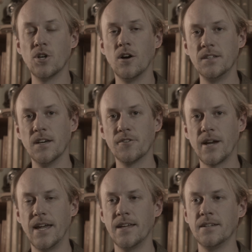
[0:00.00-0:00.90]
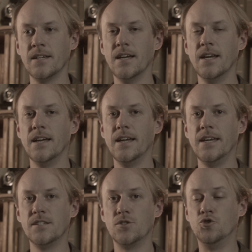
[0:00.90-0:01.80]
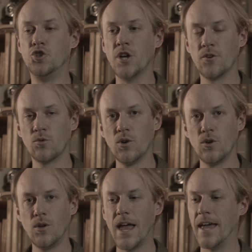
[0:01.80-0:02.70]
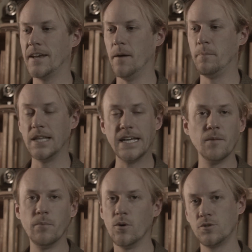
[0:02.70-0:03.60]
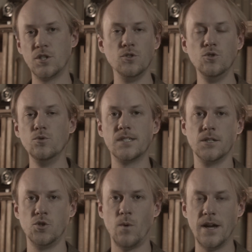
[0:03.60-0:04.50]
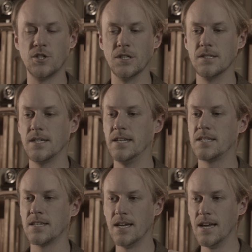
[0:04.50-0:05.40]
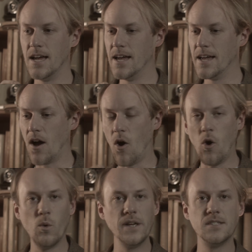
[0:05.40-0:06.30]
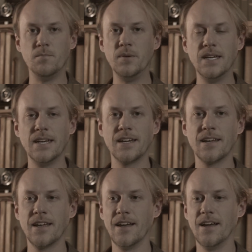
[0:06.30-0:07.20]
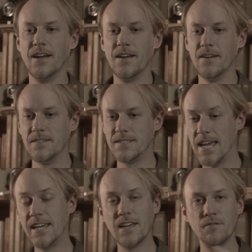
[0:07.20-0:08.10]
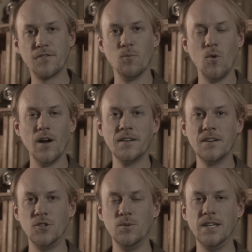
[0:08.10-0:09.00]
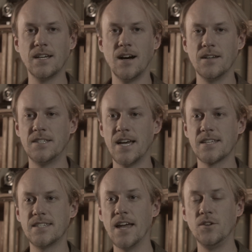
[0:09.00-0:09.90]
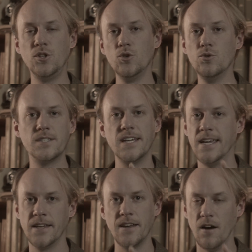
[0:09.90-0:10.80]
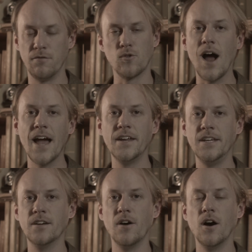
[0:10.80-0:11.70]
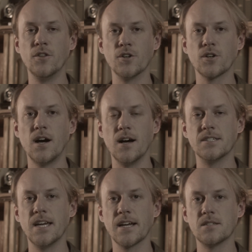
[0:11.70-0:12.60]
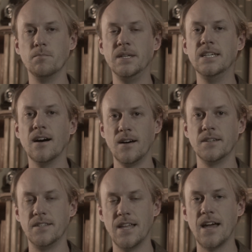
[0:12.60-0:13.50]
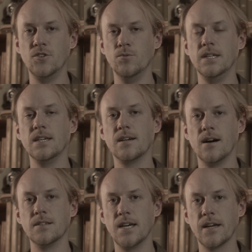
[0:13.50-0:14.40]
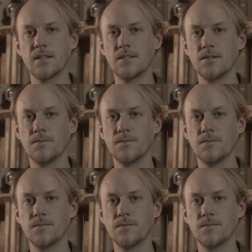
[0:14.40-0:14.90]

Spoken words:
on the other hand, is general and applicable to new situations. It's always being taken from one unique context and used in a variety of other contexts beyond that unique context.